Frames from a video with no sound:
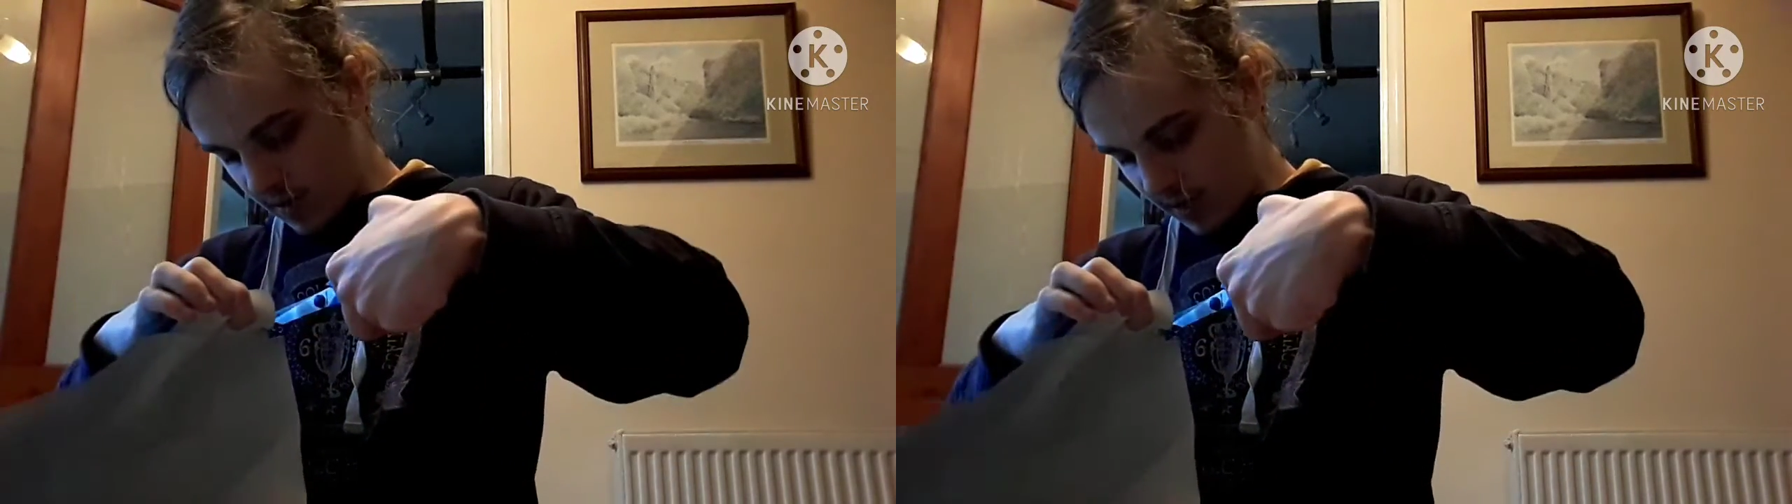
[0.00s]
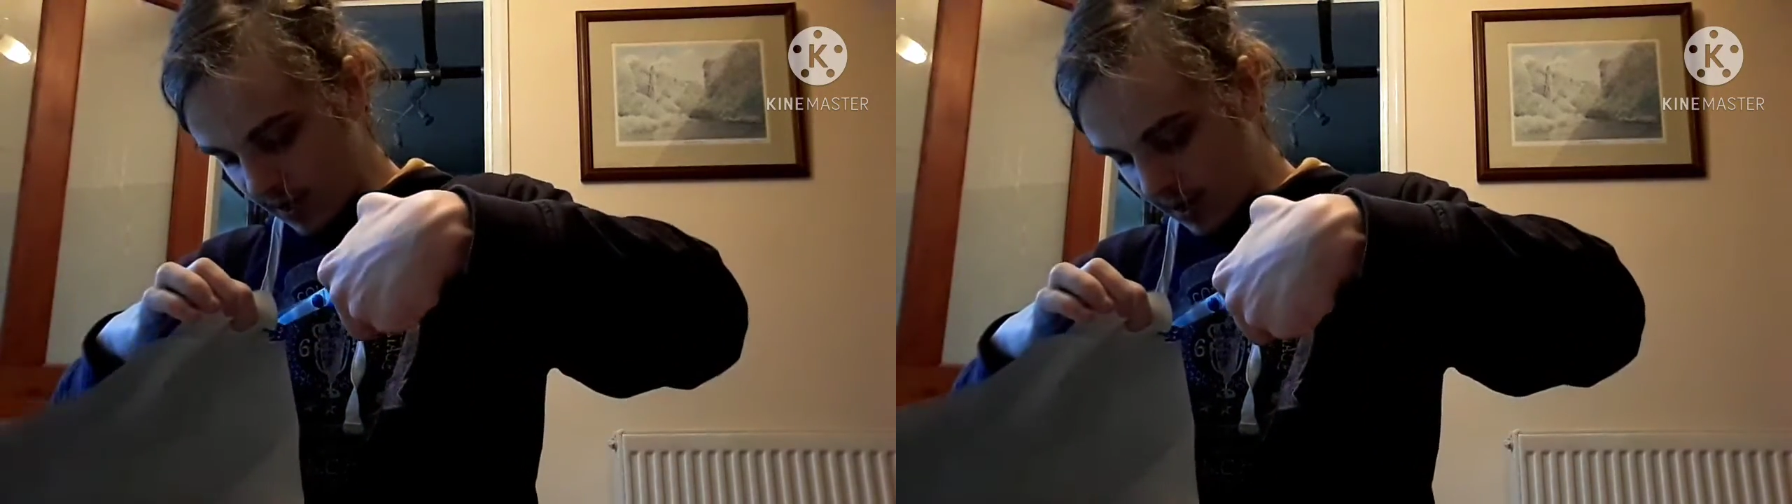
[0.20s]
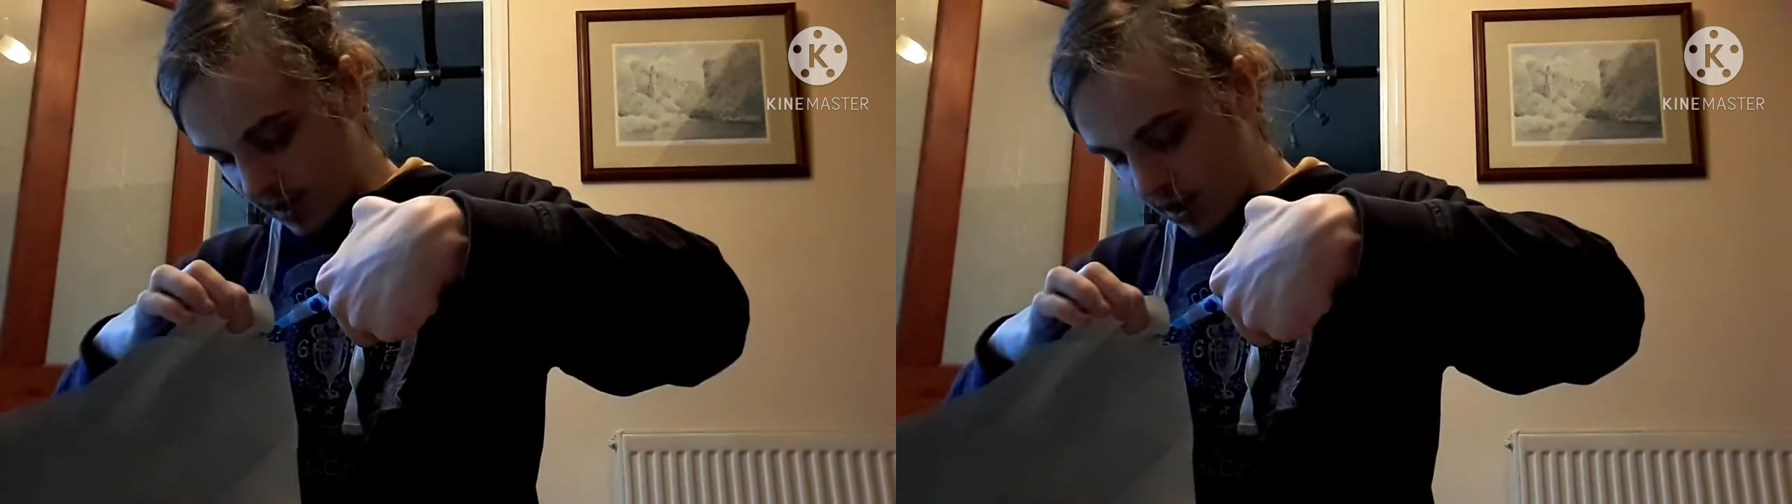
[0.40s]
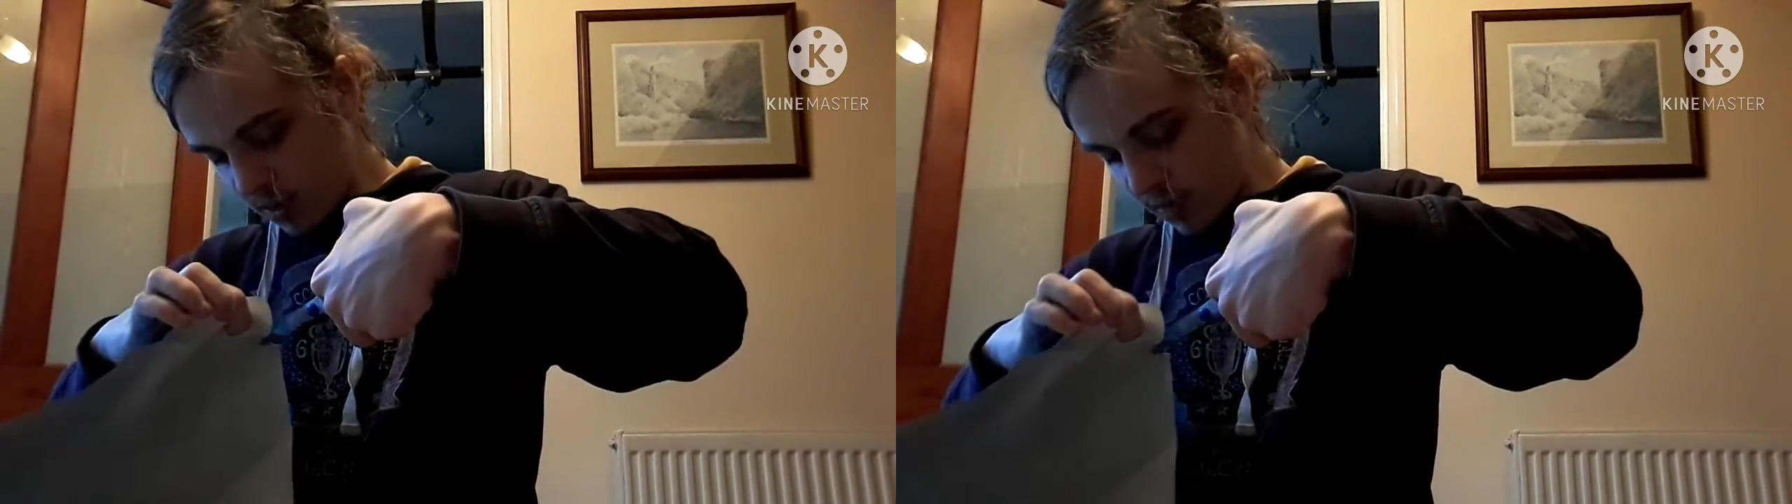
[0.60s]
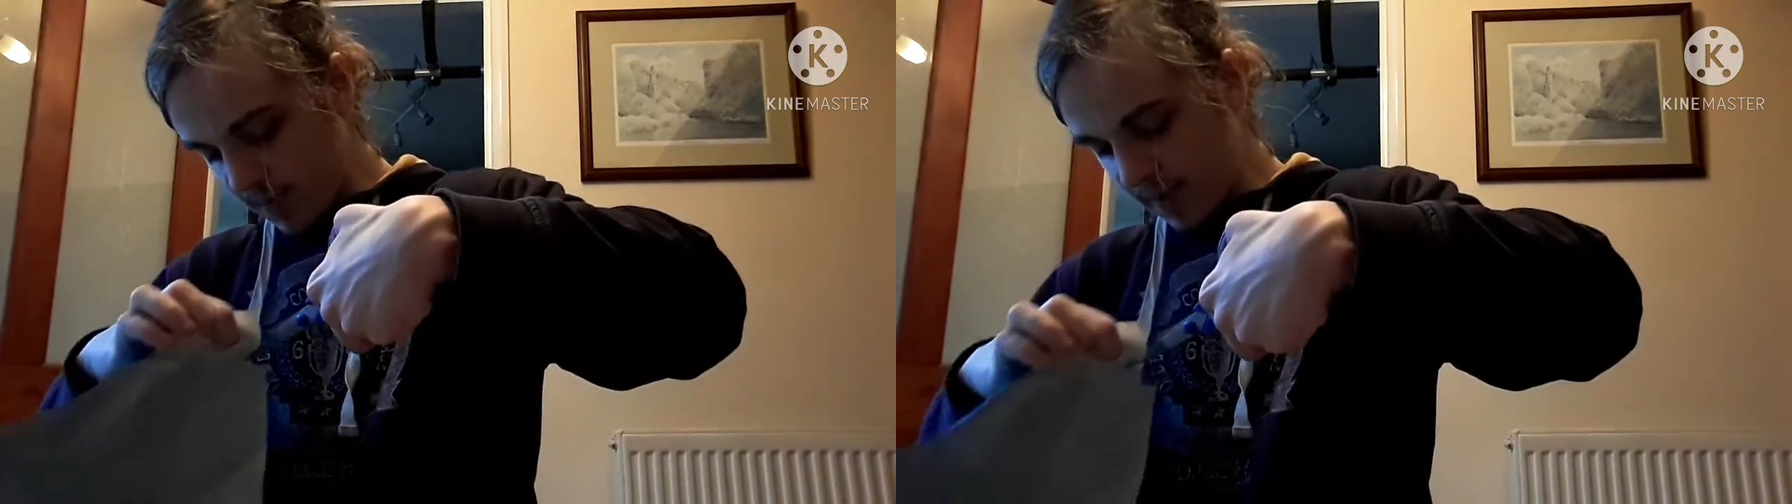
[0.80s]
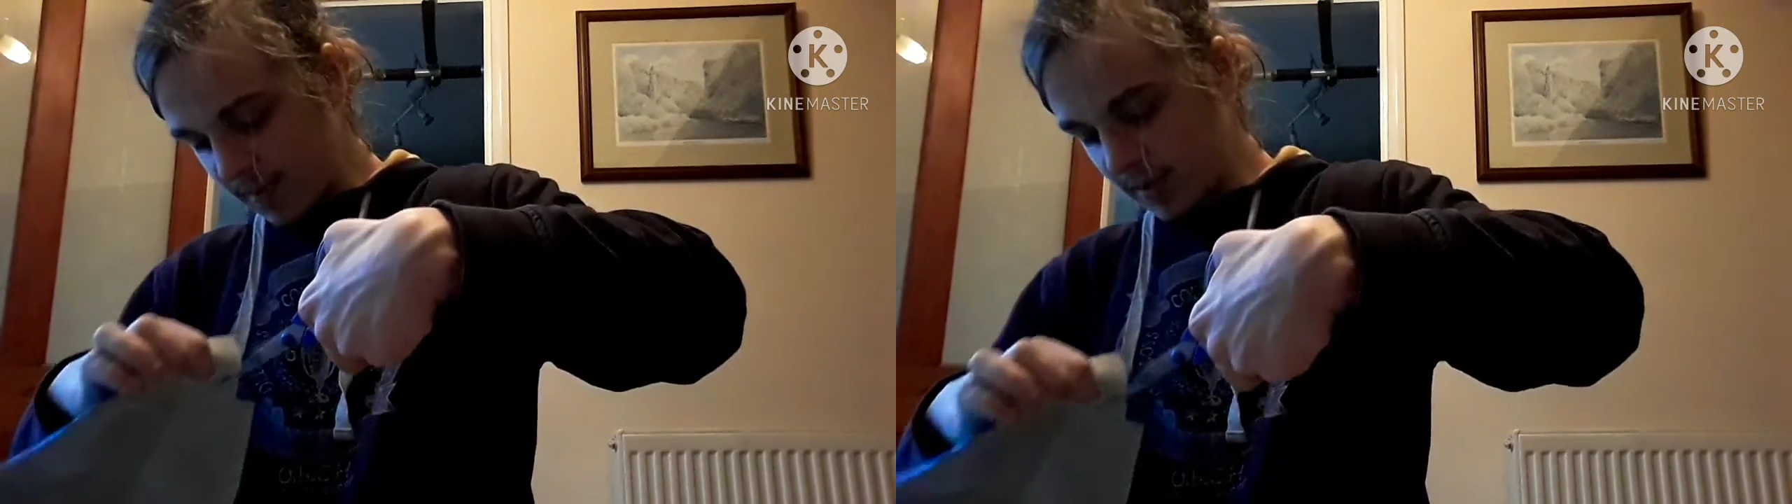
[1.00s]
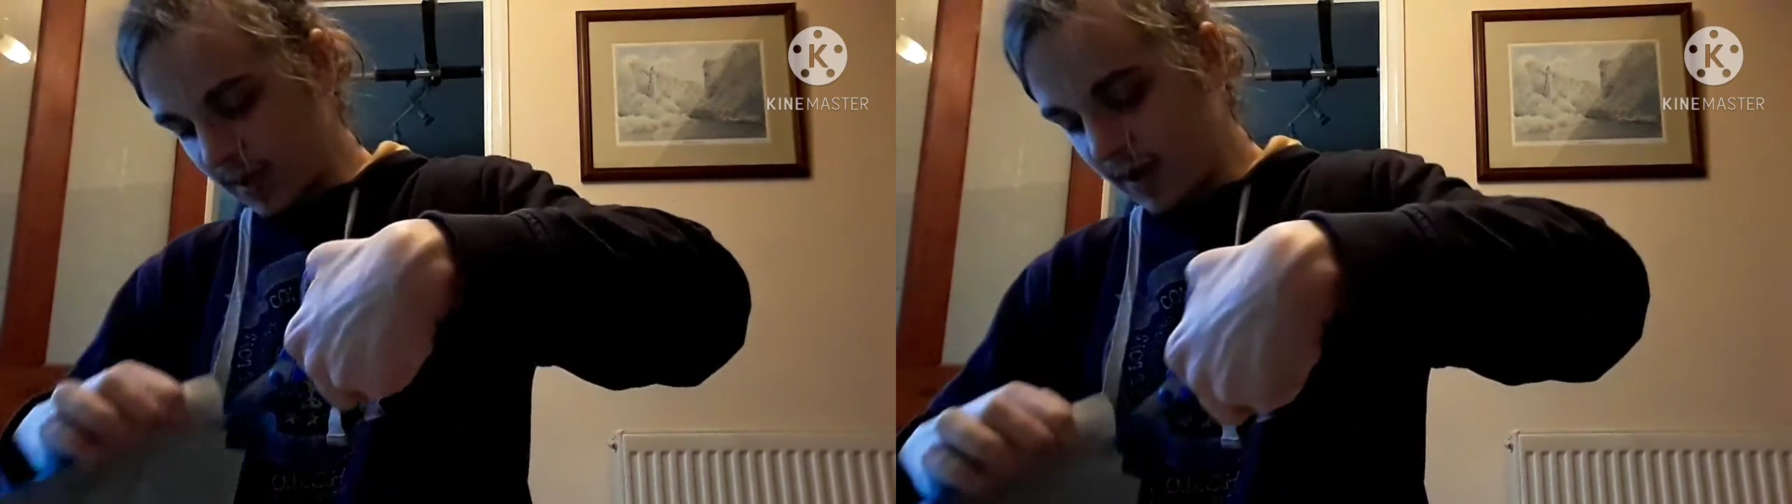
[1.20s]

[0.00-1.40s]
I know some people just